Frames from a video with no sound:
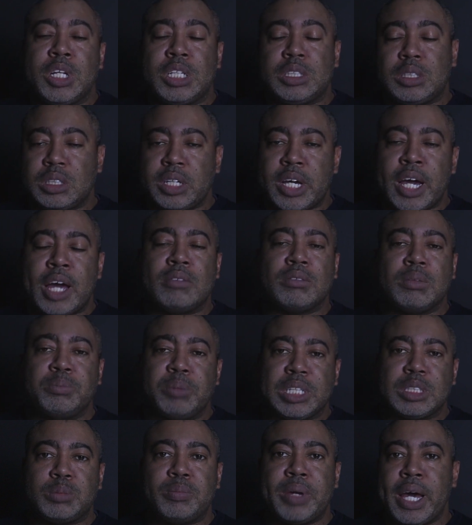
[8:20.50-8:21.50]
It's kind of a
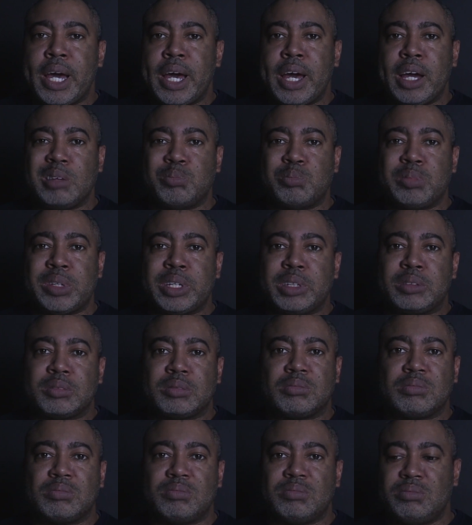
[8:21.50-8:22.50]
mixed bag, but
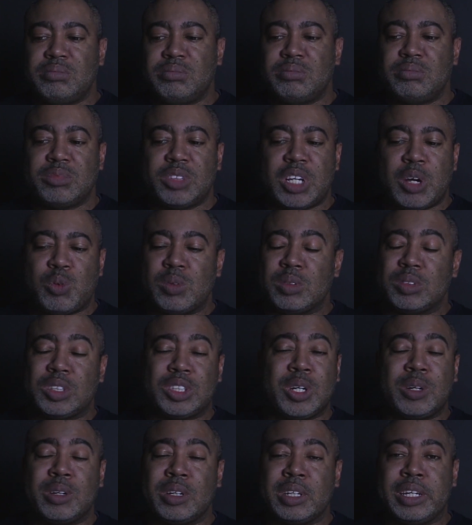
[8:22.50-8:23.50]
I won't
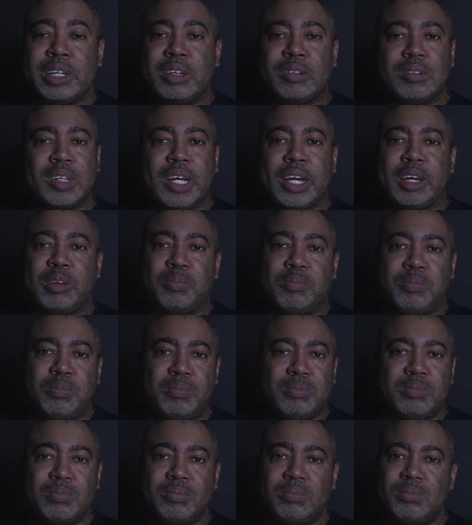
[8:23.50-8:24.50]
totally
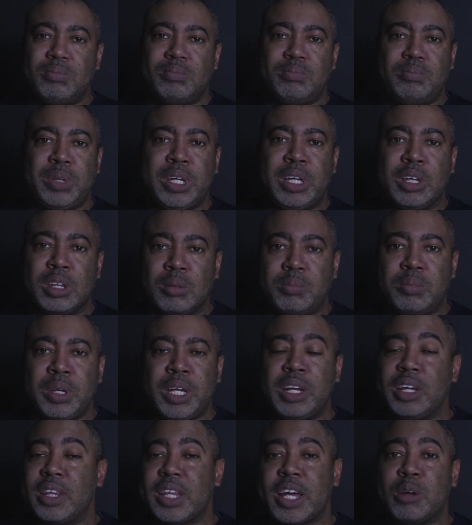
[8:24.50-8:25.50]
be of the
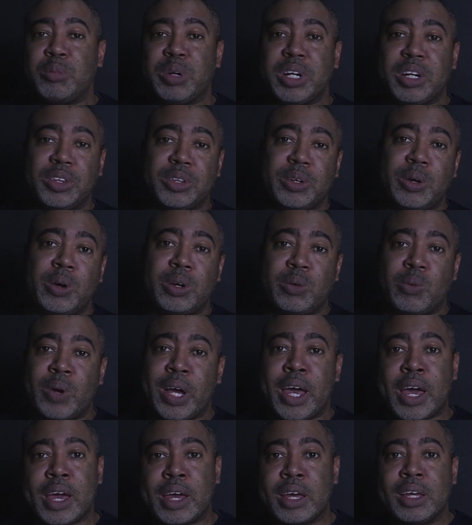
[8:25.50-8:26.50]
opinion that I'm going to throw it
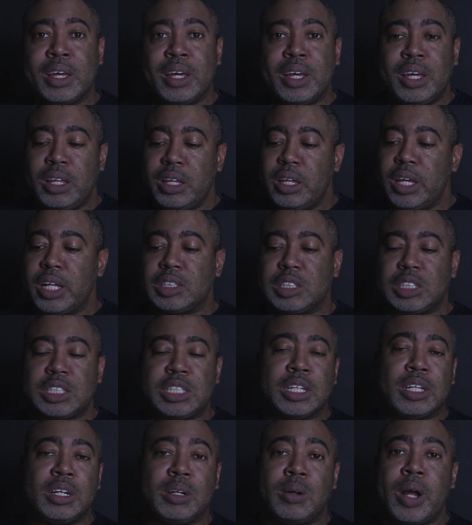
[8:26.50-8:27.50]
away. It's
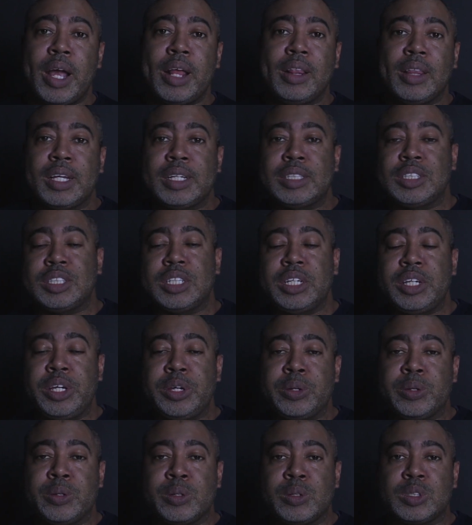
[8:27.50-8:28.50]
still a great lens to
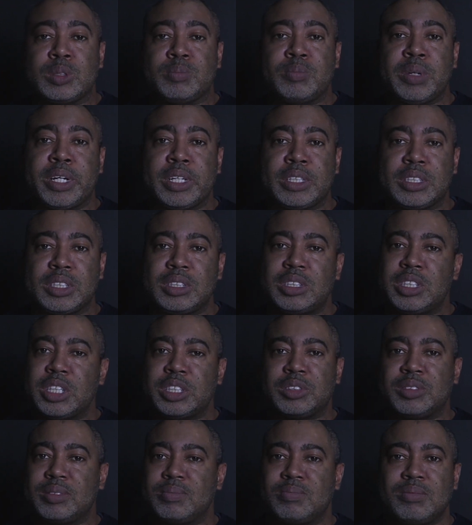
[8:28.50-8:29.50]
use, but it's
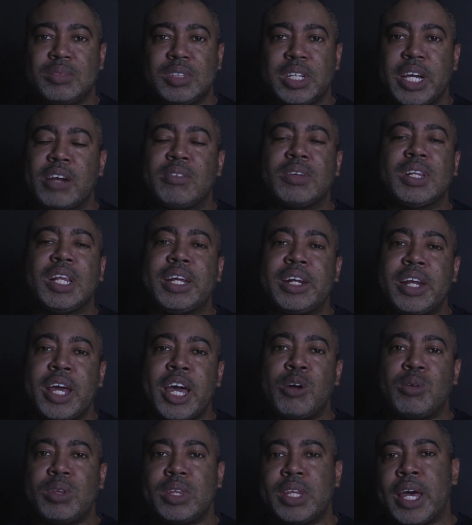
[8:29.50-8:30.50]
just kind of a
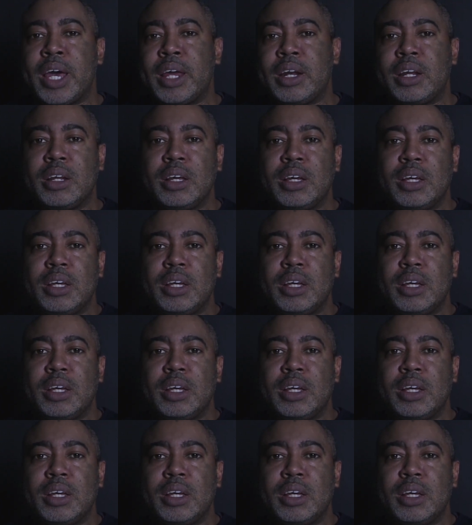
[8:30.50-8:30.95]
letdown with that